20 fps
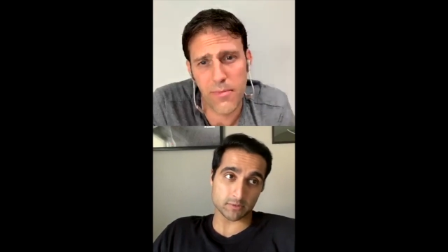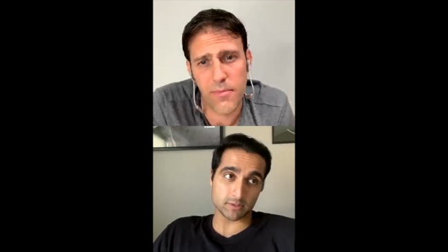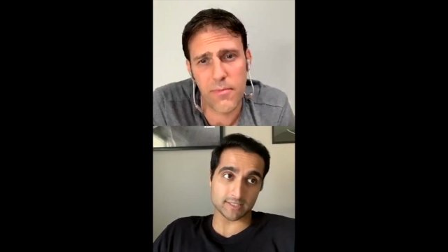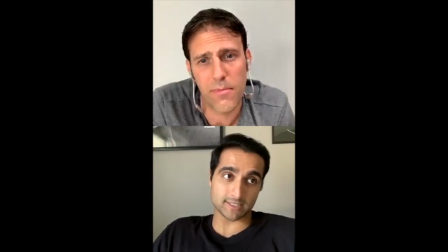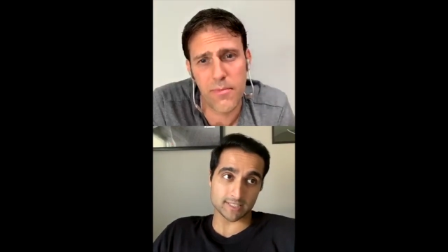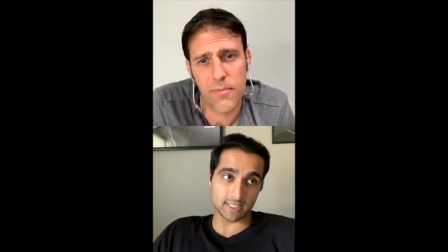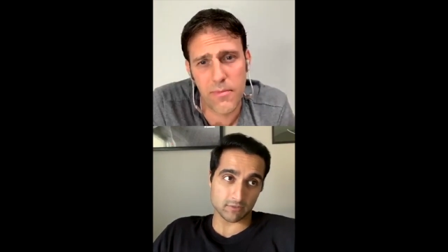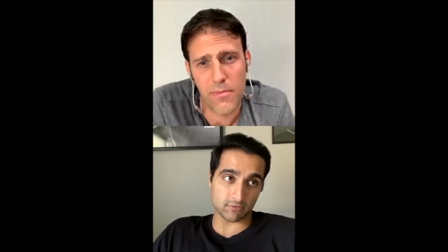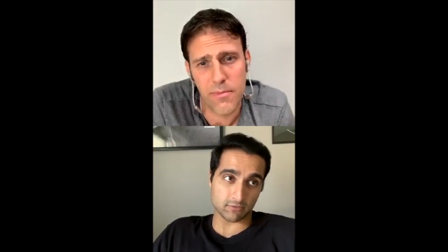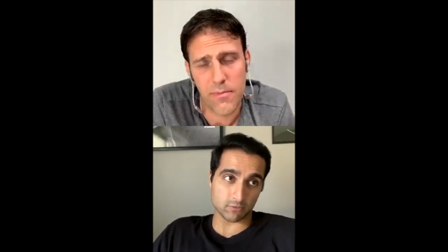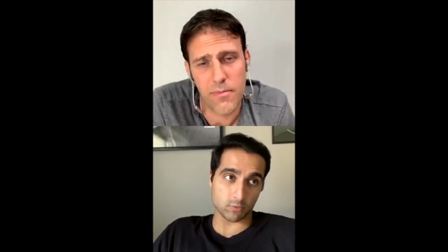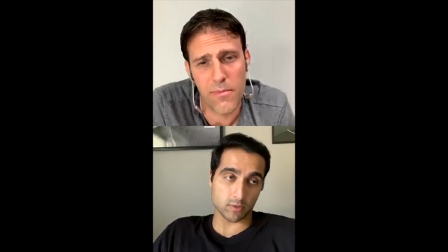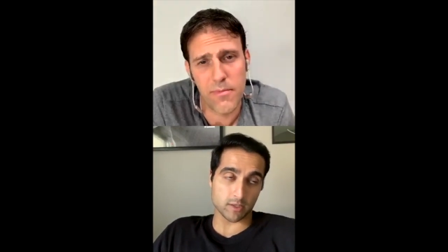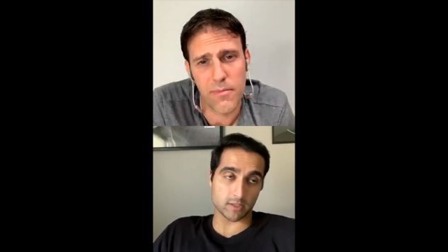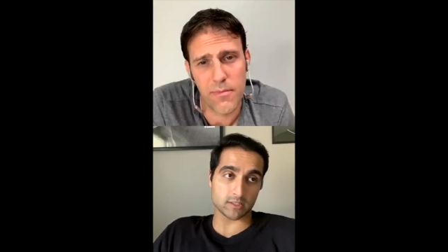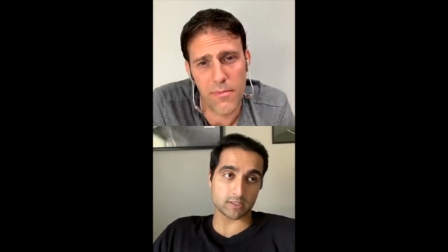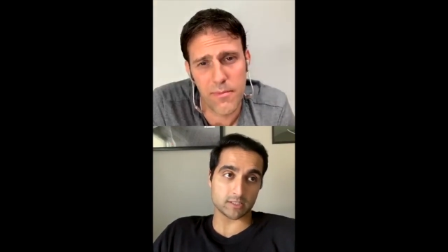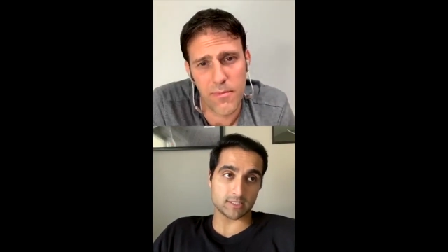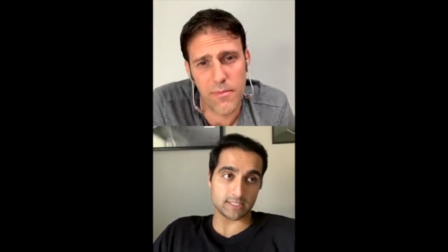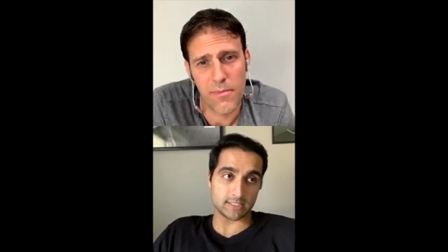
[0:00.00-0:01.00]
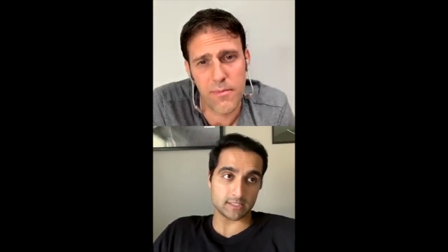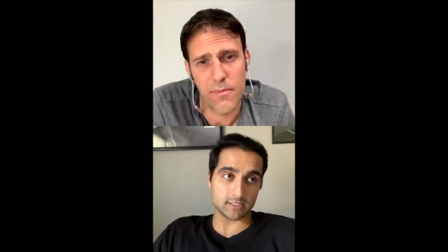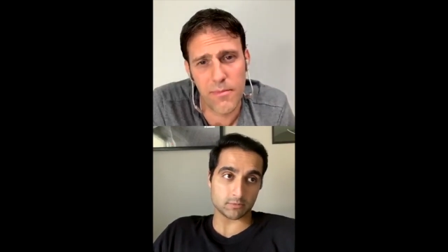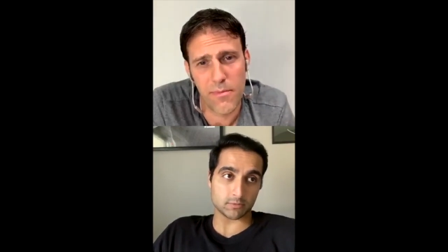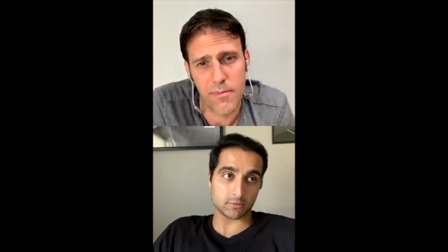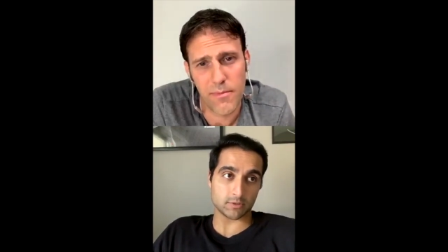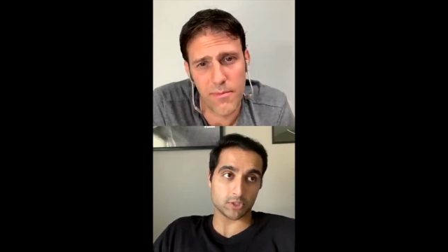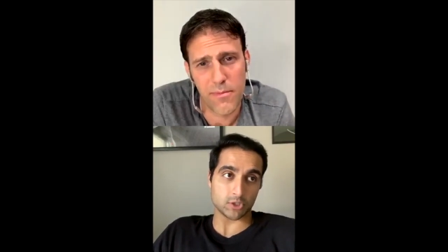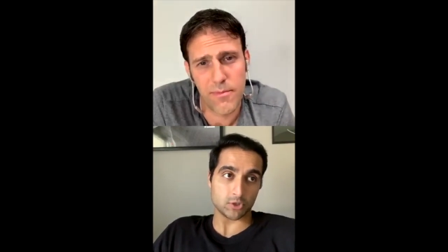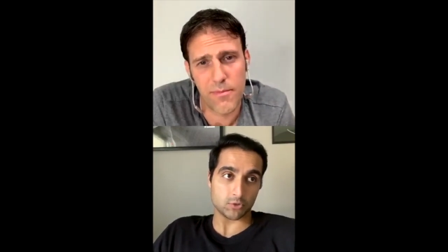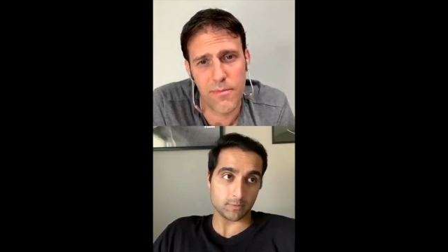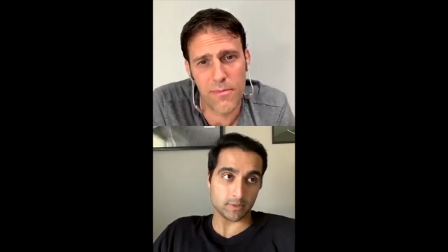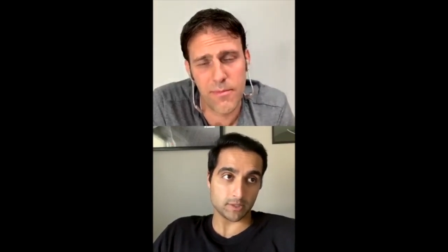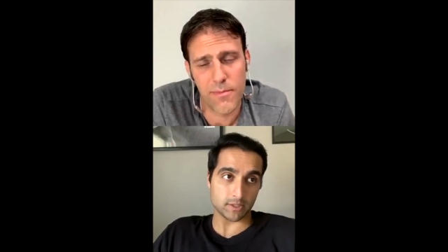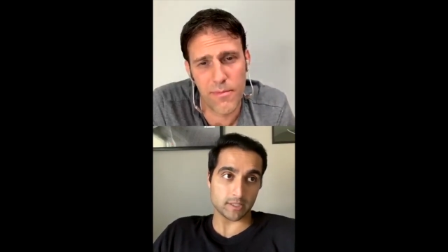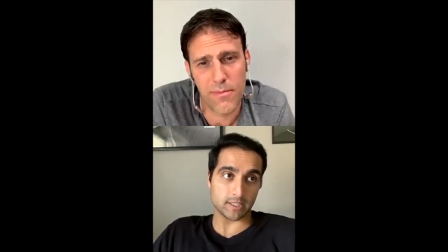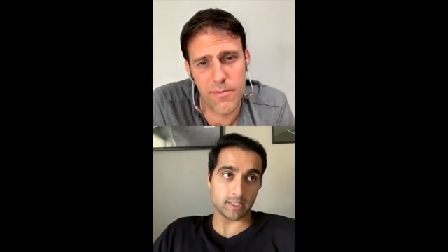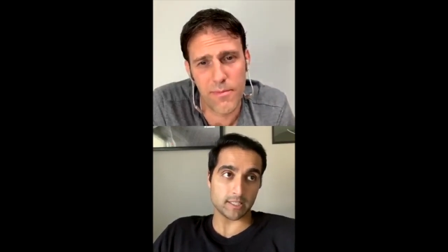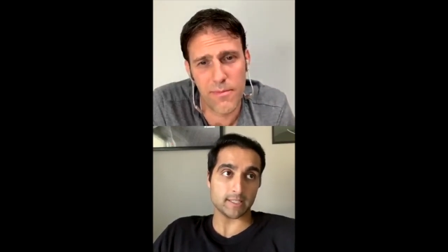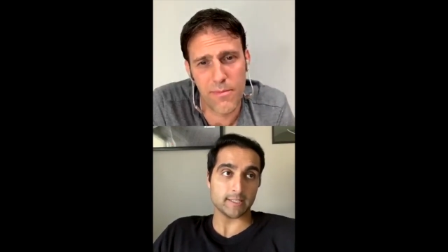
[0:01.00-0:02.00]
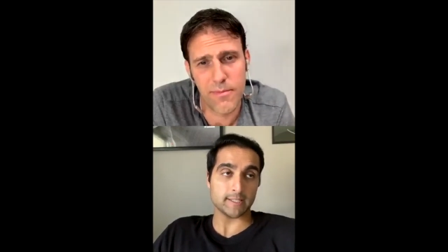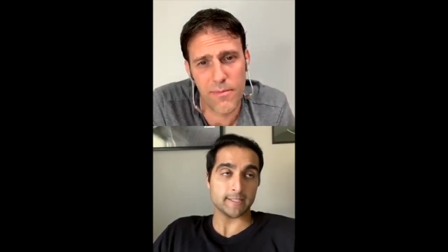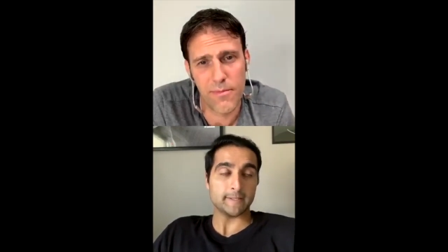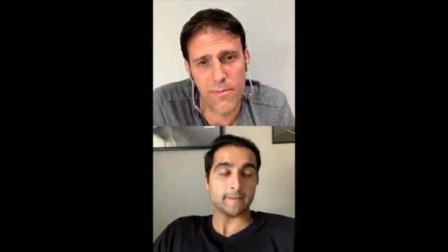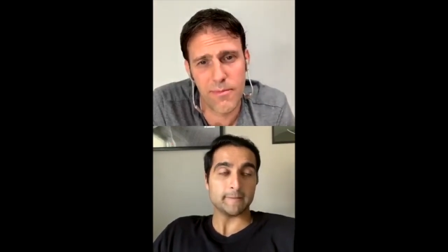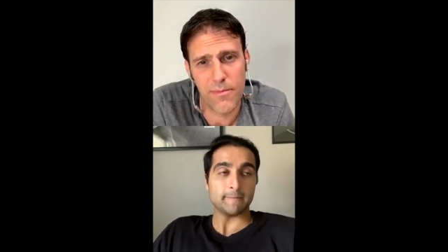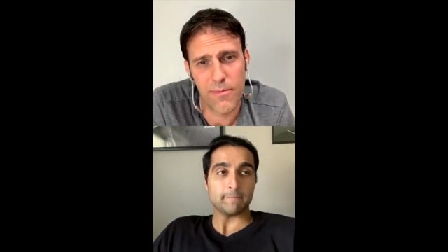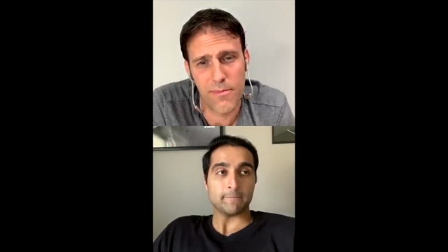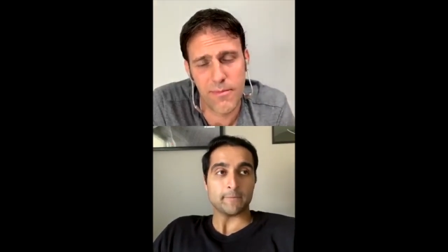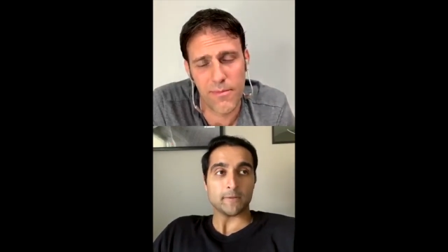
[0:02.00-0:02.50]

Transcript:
Speaker 1: discipline, self awareness, discipline, humility